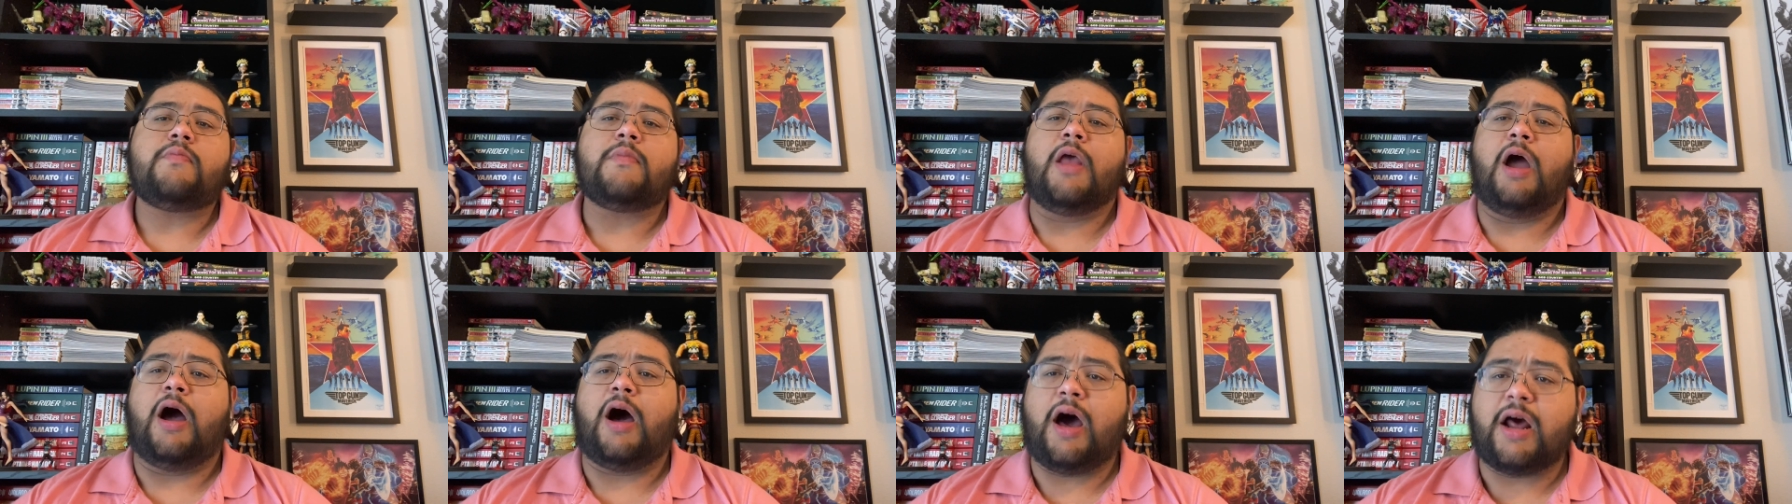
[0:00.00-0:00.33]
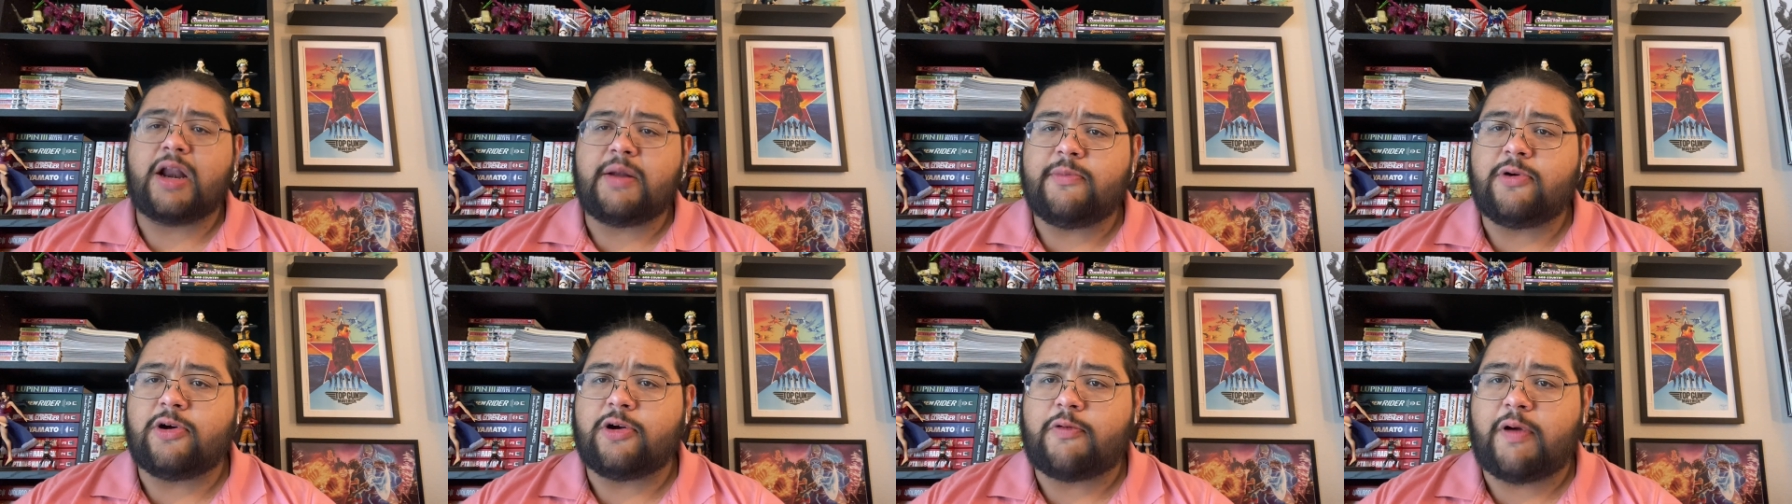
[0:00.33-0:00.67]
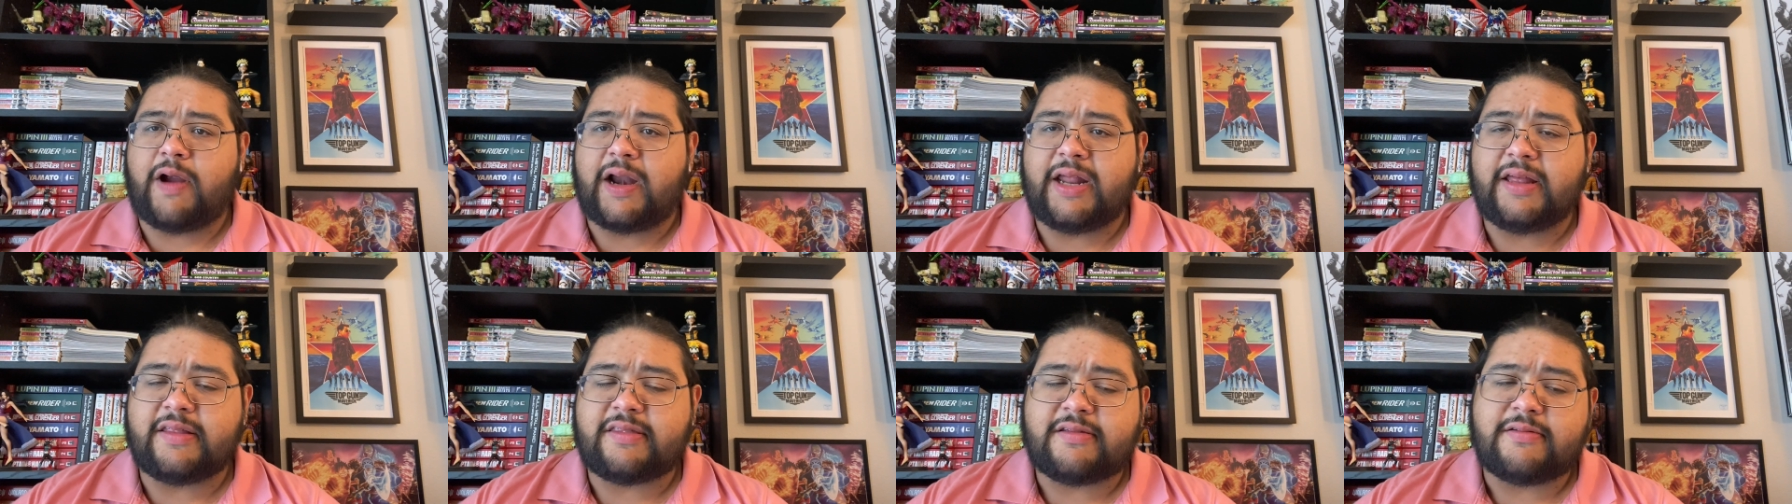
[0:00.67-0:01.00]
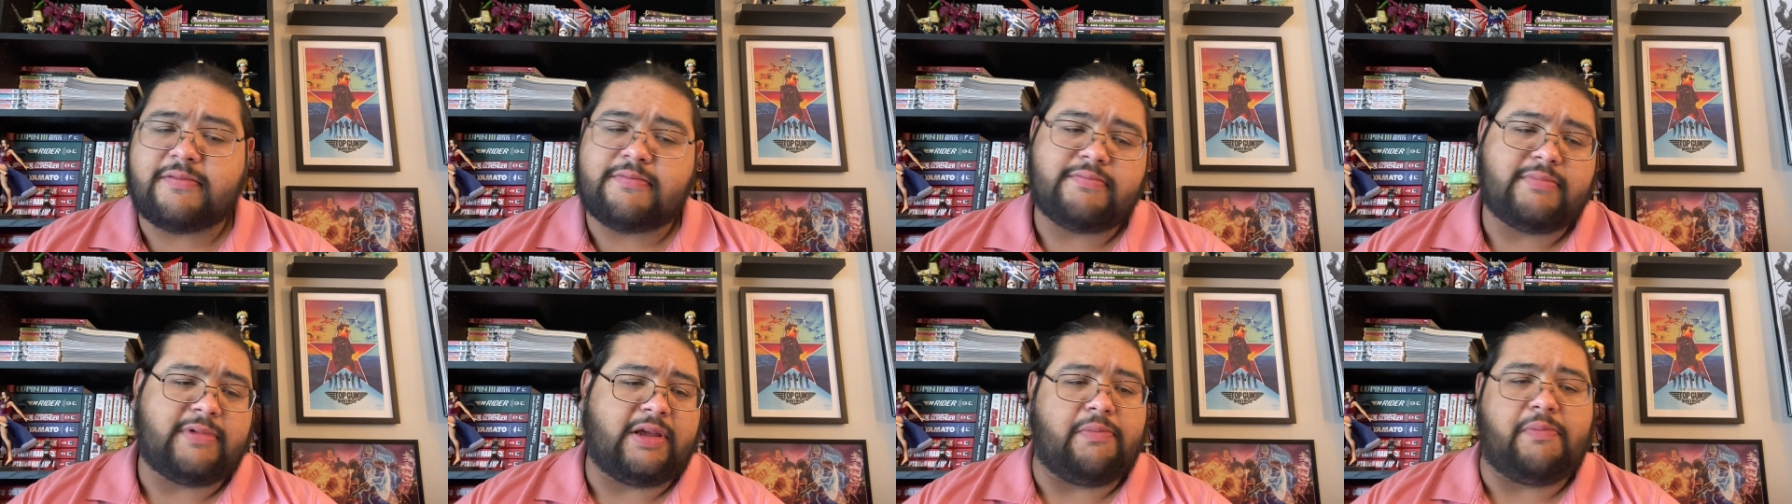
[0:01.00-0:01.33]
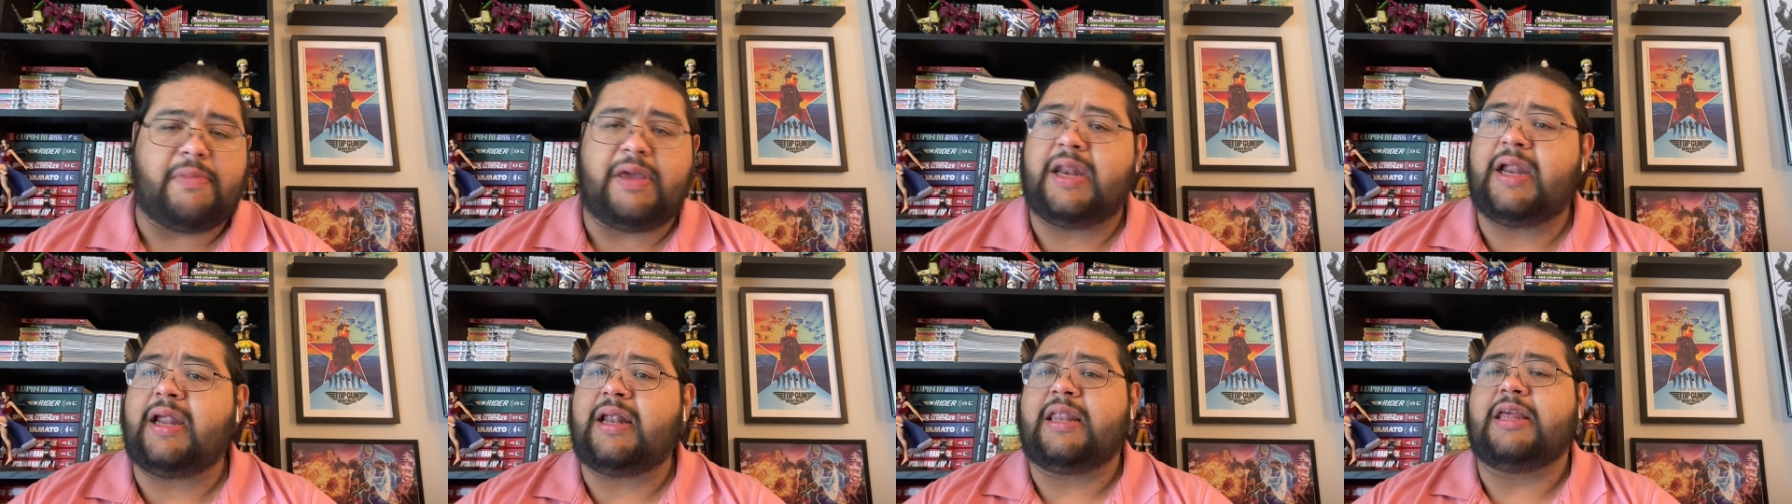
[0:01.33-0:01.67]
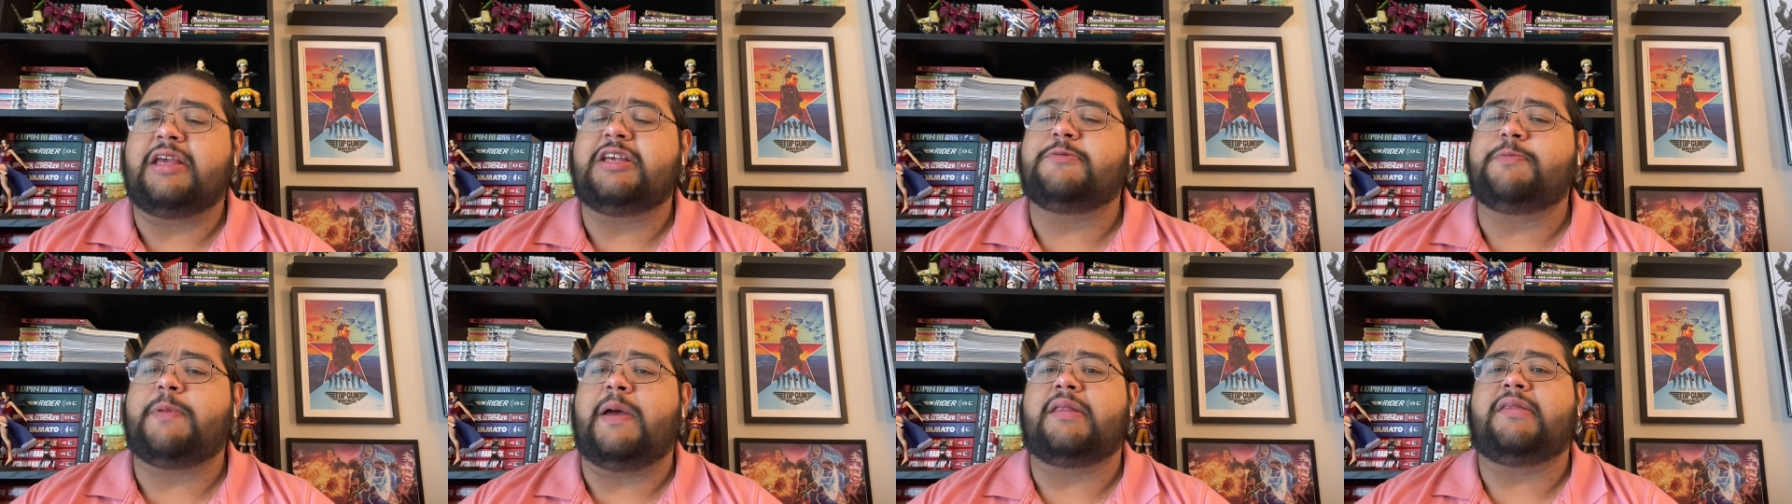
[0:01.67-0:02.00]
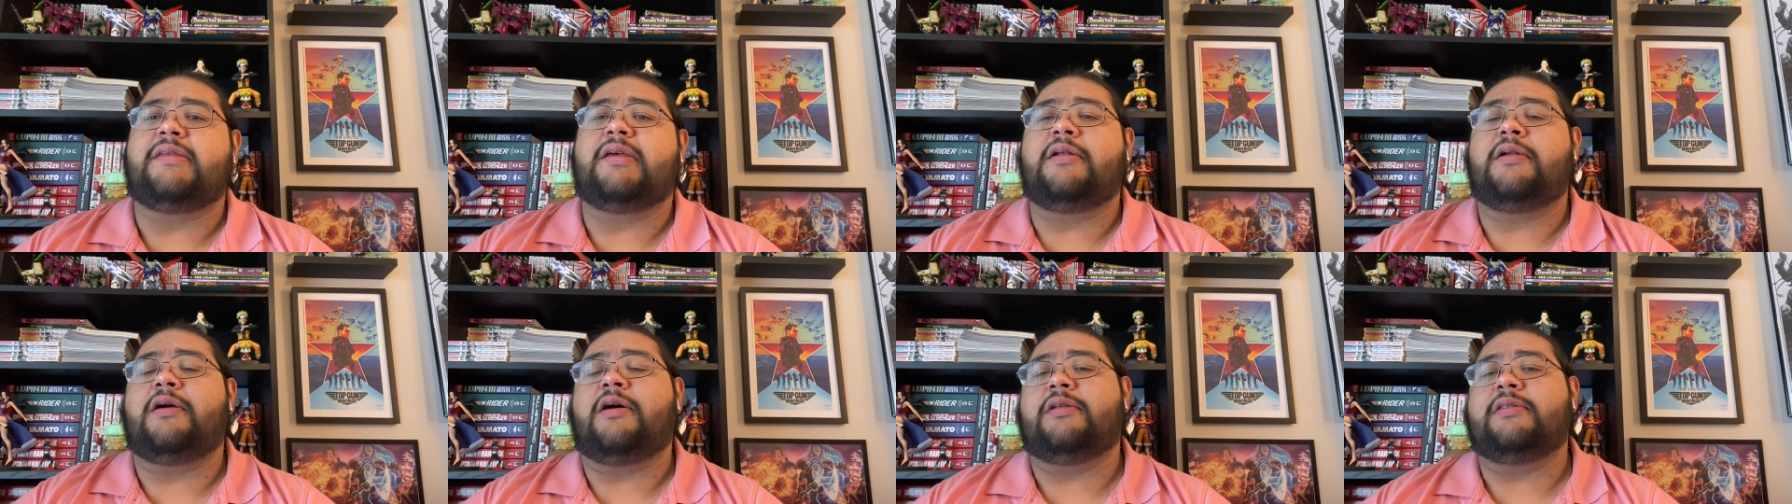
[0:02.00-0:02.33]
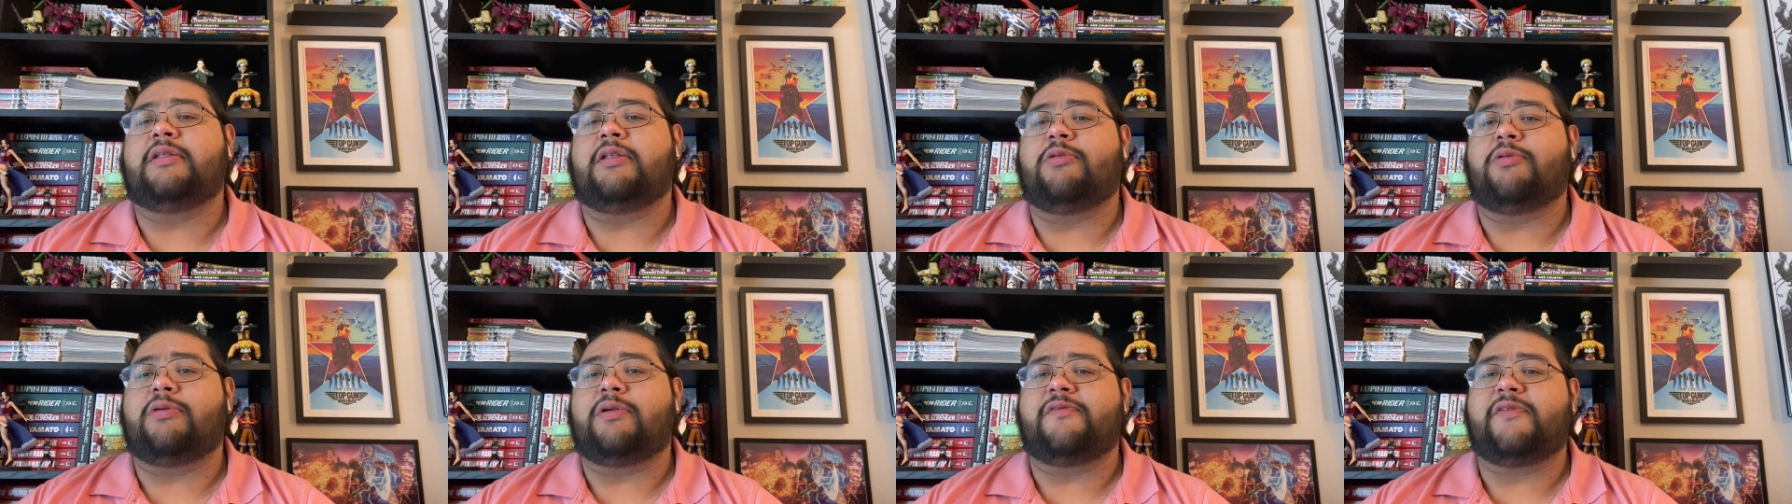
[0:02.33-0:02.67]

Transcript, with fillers: Audible credit, immediately spent it on The Lord